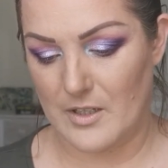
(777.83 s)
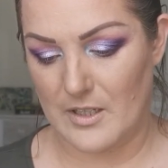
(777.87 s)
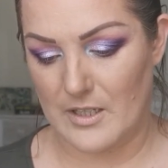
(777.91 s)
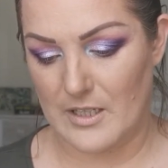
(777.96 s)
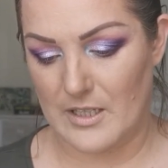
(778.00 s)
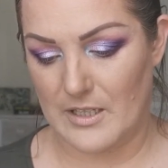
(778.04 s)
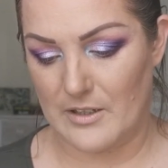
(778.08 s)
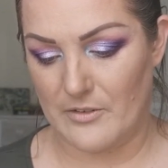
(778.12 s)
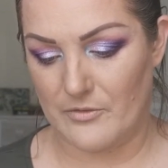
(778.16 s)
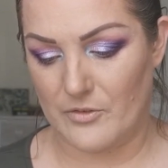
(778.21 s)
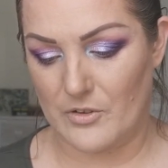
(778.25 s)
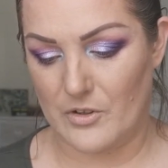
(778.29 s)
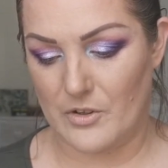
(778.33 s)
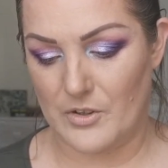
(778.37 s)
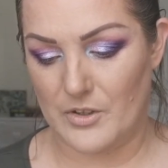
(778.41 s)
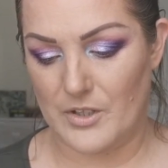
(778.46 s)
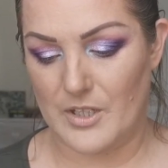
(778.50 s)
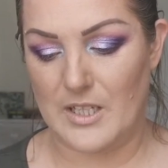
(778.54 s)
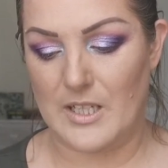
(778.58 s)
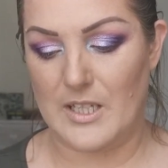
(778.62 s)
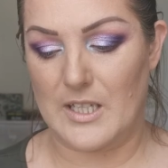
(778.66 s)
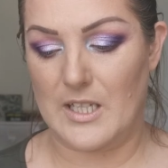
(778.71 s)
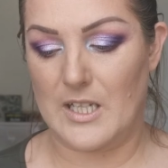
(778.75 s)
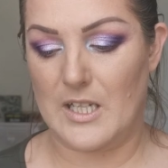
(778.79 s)
I have got
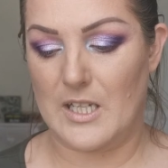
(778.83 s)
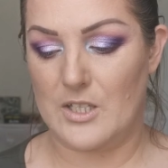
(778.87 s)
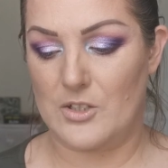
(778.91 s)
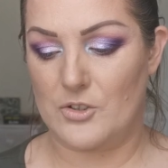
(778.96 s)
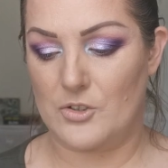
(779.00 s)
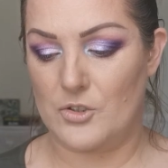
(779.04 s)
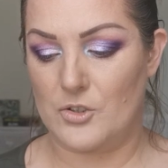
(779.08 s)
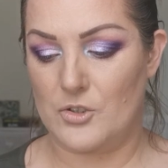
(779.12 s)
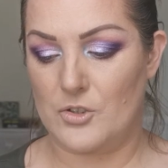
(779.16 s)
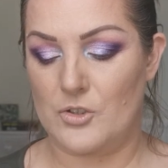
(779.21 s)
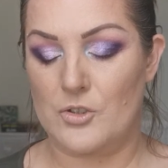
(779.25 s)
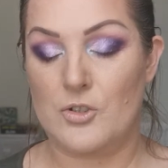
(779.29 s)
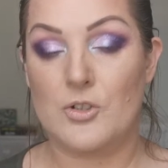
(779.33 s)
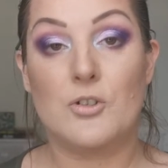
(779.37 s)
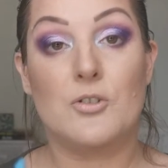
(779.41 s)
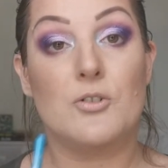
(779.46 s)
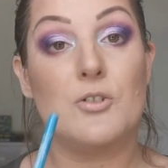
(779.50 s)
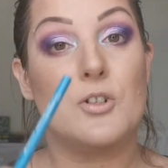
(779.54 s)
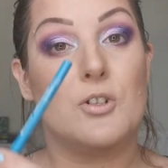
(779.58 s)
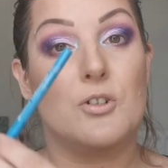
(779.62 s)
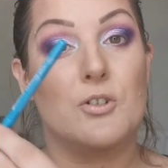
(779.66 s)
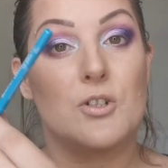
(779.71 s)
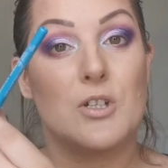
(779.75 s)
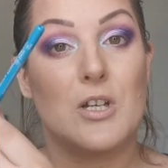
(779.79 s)
the
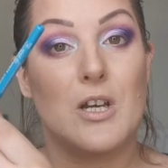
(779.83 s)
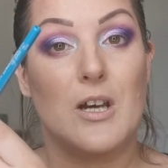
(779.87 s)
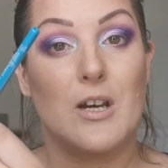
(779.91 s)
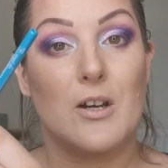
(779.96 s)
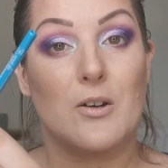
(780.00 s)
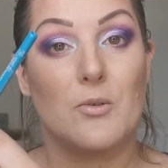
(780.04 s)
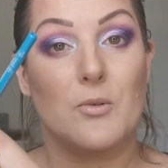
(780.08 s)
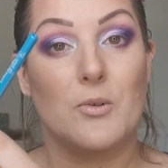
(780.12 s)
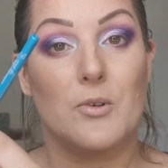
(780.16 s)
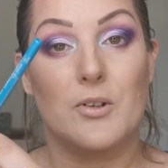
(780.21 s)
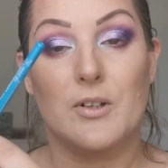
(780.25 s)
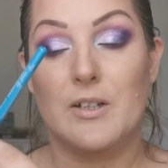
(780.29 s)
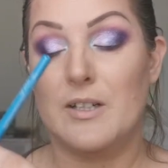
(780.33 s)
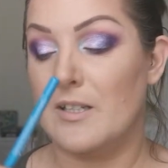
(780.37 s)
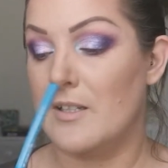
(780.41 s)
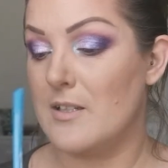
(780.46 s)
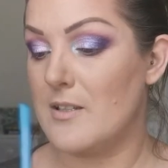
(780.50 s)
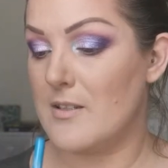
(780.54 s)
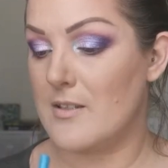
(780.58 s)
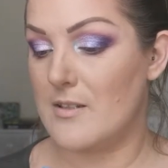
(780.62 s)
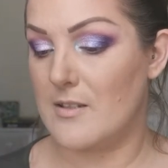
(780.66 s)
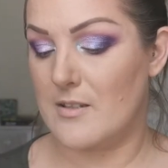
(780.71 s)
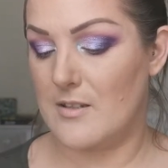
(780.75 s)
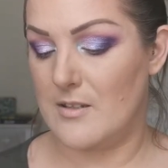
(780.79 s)
tutu
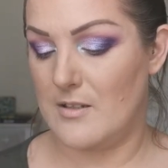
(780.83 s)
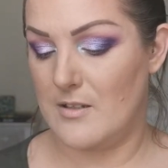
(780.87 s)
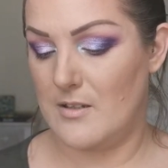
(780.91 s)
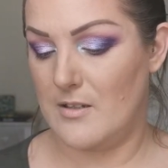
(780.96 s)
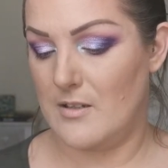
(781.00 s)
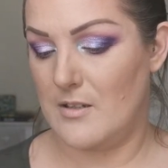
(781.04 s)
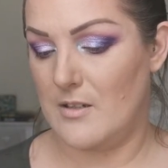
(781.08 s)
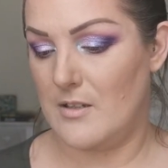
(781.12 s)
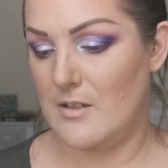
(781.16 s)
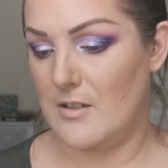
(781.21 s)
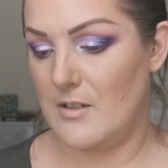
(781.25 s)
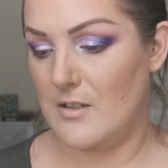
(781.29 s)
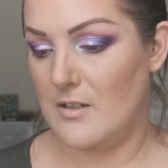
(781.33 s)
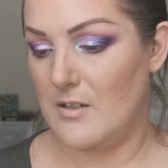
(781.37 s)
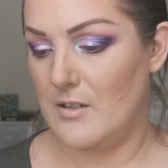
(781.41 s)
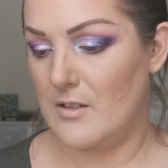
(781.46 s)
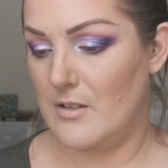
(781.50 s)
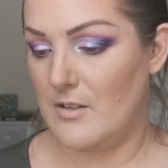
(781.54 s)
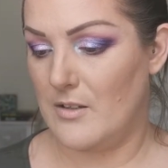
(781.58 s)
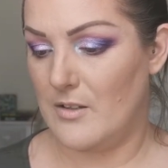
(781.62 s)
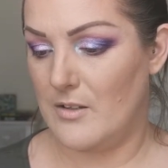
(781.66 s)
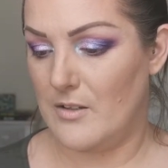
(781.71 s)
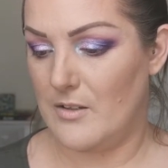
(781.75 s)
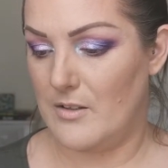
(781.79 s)
Turquoise,
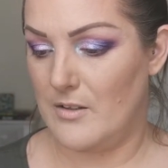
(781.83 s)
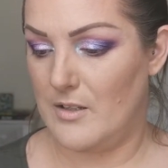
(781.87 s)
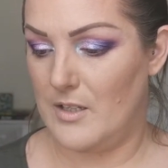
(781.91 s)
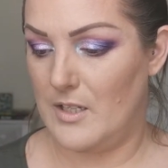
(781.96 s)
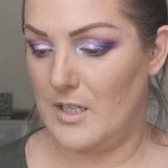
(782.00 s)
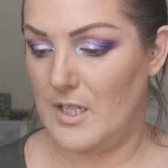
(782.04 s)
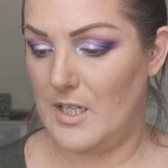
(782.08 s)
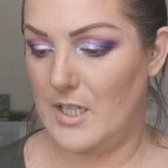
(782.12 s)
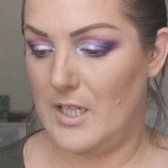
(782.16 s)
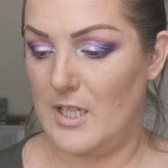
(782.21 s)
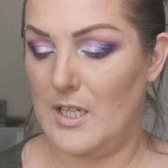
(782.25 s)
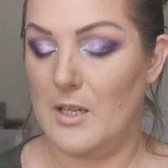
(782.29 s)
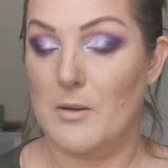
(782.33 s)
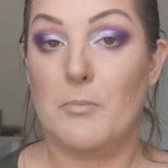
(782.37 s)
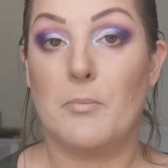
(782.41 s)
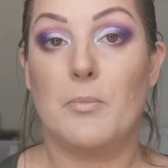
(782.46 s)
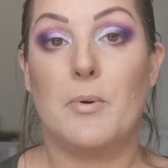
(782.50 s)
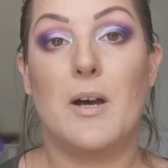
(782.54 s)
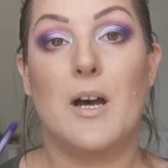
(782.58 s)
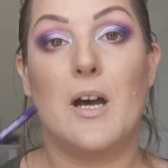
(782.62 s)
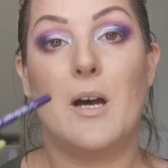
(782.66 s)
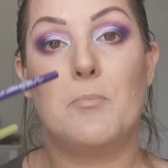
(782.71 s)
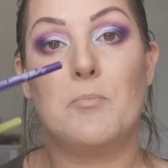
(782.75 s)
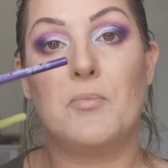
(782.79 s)
the
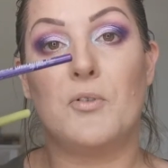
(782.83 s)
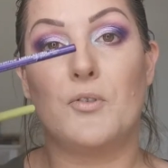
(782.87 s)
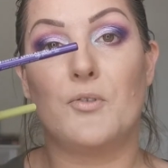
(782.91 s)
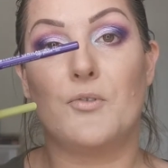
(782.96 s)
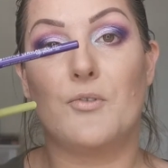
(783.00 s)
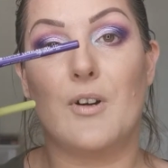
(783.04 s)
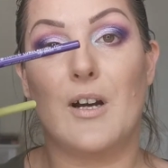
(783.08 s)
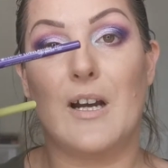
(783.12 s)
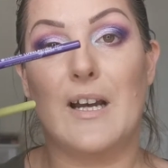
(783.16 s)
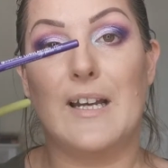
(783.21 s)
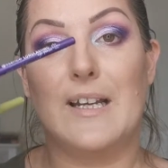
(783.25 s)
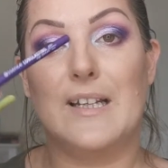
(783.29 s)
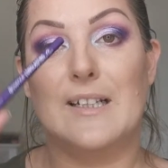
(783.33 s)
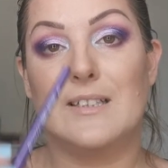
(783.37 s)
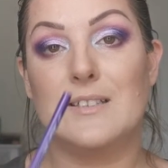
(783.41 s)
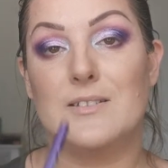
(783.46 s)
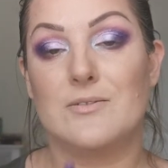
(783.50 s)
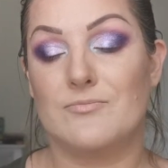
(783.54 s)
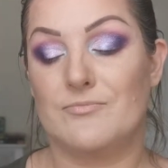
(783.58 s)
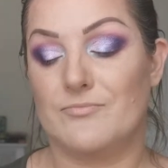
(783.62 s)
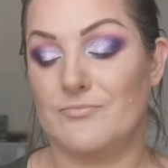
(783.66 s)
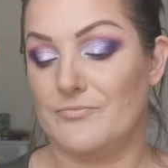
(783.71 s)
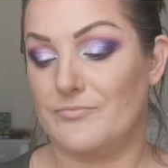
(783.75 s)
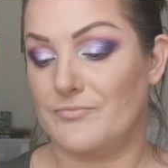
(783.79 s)
Purple Rain